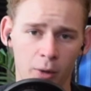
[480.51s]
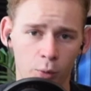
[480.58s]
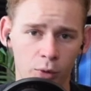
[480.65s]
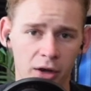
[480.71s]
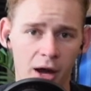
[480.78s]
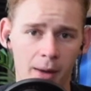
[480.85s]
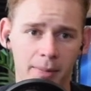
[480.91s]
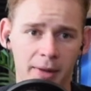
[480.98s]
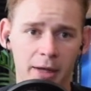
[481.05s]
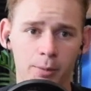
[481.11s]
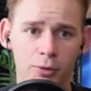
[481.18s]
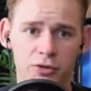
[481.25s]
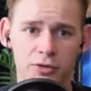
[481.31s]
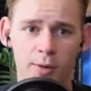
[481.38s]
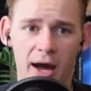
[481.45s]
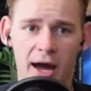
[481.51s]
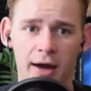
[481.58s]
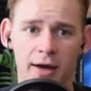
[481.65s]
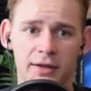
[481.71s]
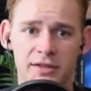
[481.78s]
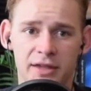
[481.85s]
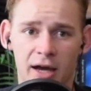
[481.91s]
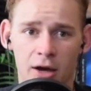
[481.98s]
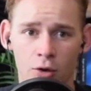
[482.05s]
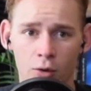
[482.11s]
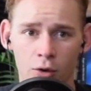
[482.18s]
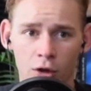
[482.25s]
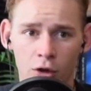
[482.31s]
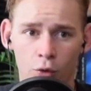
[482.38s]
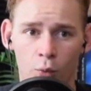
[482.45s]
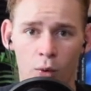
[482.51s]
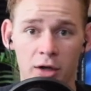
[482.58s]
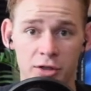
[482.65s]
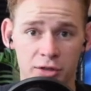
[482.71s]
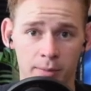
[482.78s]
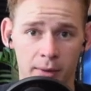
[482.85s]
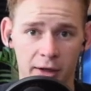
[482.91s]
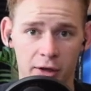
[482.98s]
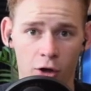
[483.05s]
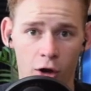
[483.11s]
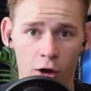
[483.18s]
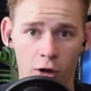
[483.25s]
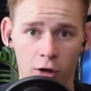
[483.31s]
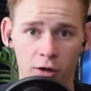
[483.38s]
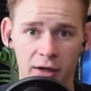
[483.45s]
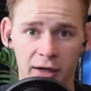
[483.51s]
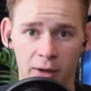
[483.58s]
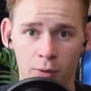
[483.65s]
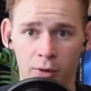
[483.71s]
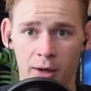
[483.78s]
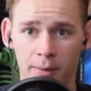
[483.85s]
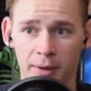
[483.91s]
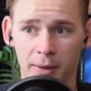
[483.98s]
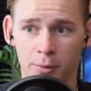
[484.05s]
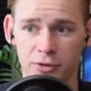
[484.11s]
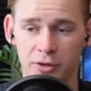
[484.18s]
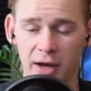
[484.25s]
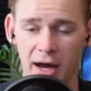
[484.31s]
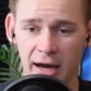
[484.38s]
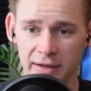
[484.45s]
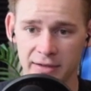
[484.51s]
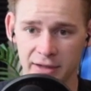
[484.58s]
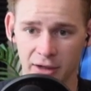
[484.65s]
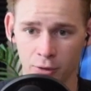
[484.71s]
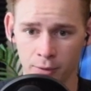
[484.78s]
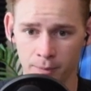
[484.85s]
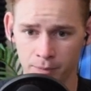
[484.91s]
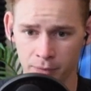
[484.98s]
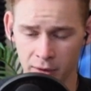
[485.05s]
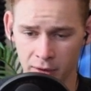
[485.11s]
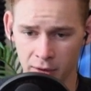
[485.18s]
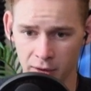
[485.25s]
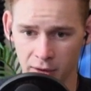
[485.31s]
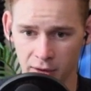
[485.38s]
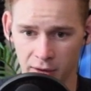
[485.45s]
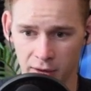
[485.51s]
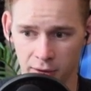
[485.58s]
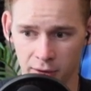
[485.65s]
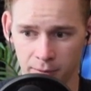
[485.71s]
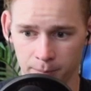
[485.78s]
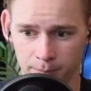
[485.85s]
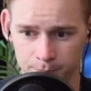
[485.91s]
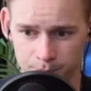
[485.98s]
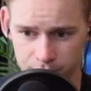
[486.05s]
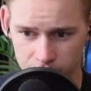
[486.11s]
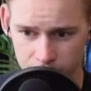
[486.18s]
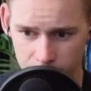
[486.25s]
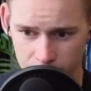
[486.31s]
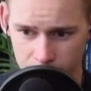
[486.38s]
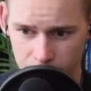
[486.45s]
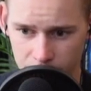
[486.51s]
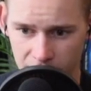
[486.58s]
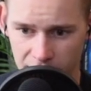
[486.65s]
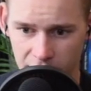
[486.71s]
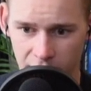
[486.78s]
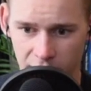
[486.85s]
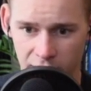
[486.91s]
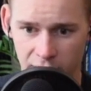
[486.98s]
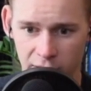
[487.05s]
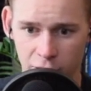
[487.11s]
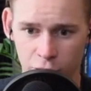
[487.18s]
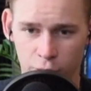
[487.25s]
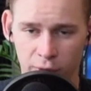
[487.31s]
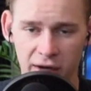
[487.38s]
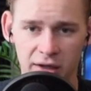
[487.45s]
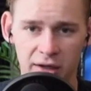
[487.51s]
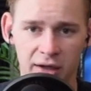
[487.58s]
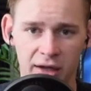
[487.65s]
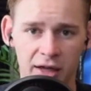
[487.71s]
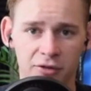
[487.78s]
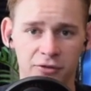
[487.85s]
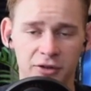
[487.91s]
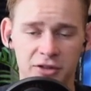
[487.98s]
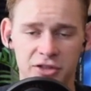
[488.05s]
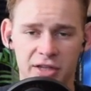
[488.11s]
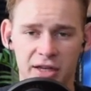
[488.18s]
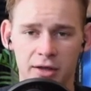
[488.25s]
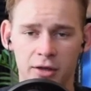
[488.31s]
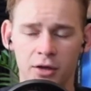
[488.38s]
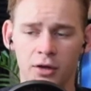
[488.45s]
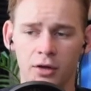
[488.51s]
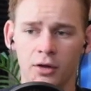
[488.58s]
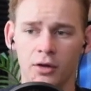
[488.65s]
I would not be able to act out washing my car and I would not be able to act out um, uh, creating a fish tank